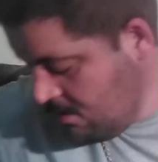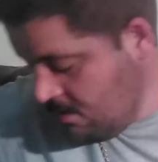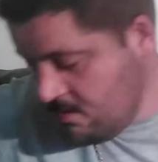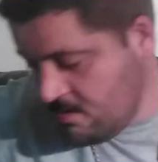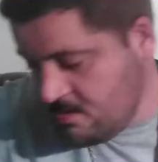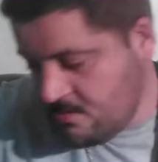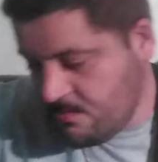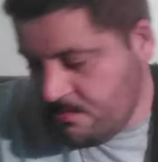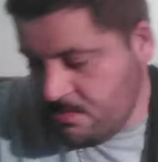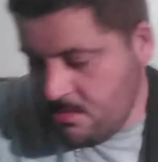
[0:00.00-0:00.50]

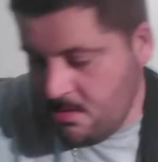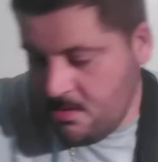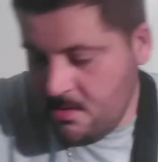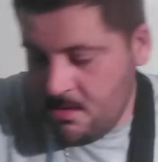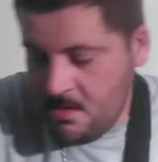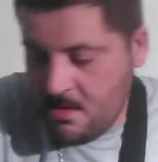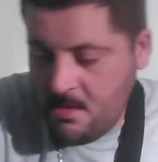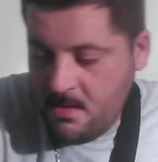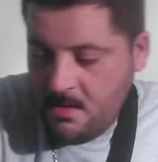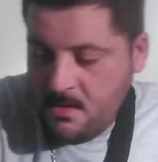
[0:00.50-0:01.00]
Let's
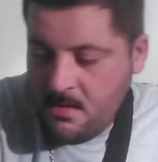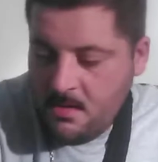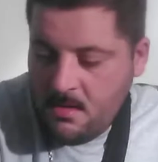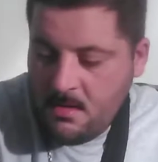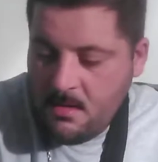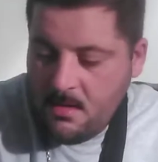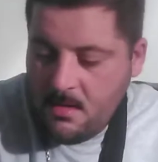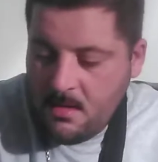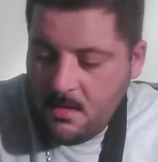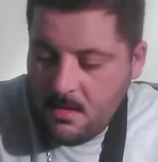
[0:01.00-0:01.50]
plug
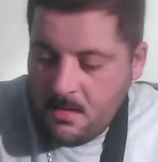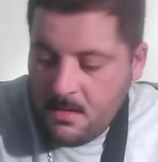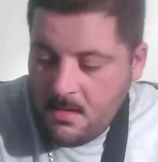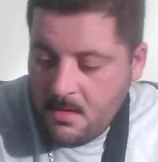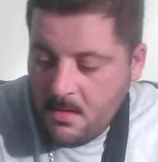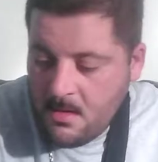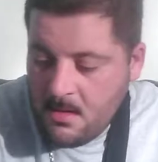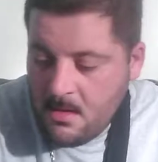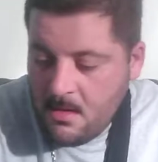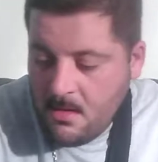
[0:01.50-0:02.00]
in.
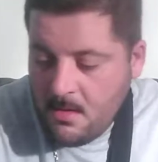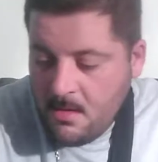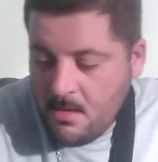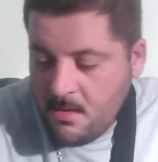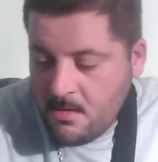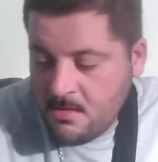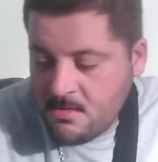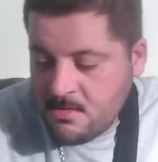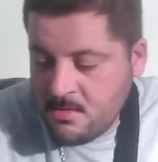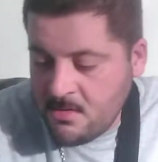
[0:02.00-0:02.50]

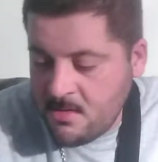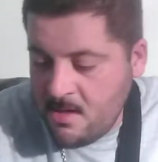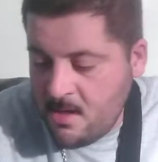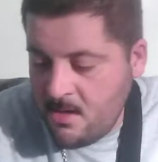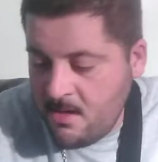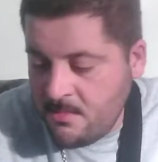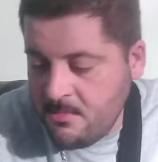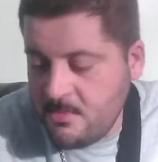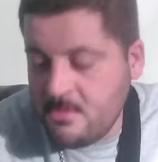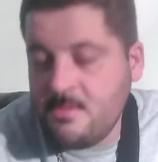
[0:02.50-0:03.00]
So now
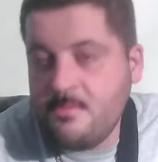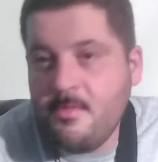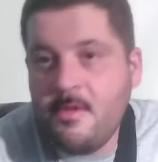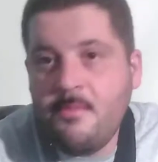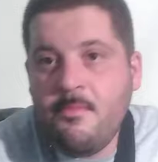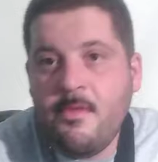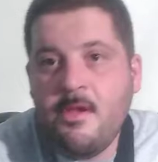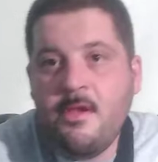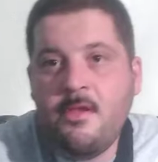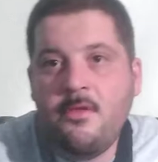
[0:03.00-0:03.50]
I'm using my
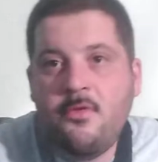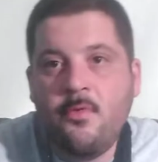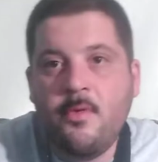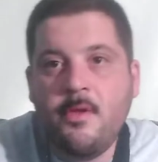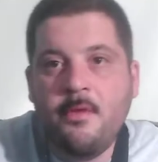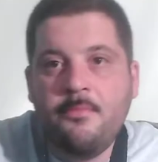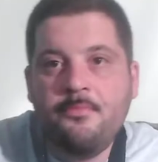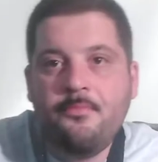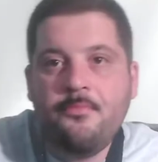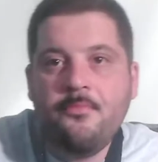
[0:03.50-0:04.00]
mini
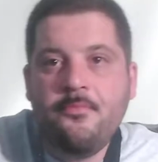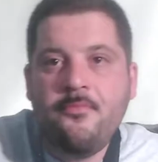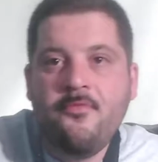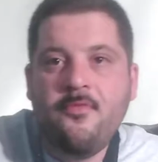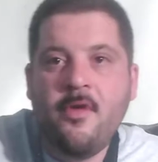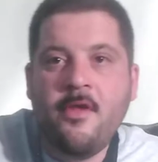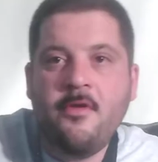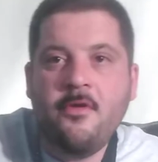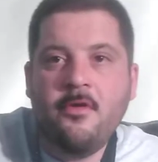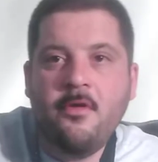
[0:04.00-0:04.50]
twin
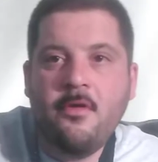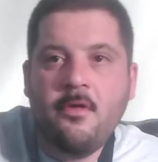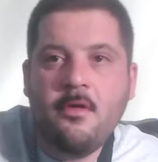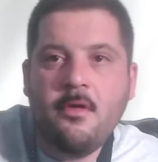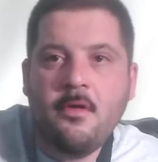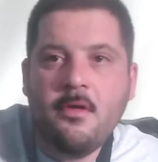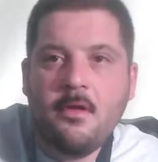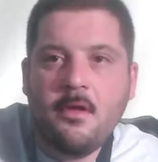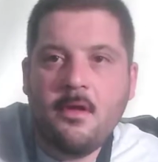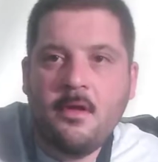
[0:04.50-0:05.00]
Fender
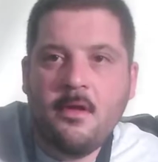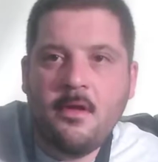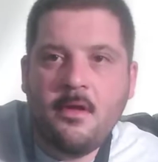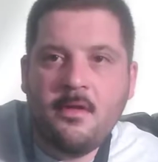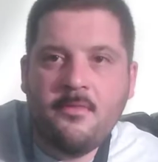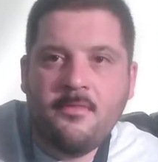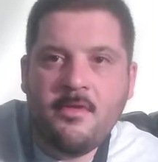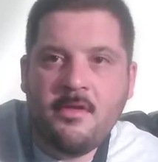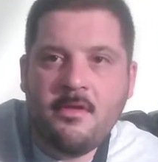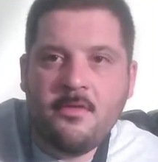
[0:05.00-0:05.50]

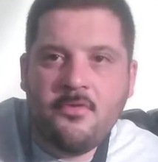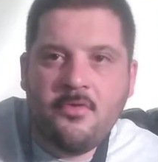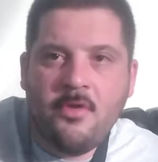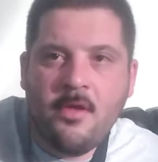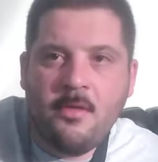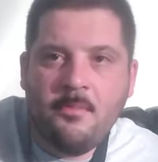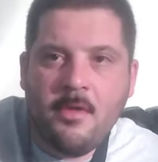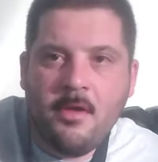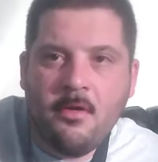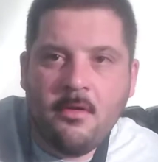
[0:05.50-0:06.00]
vintage
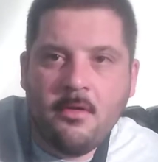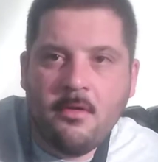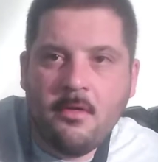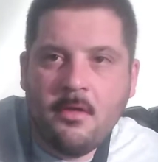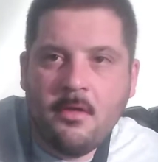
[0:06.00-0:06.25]
amp here.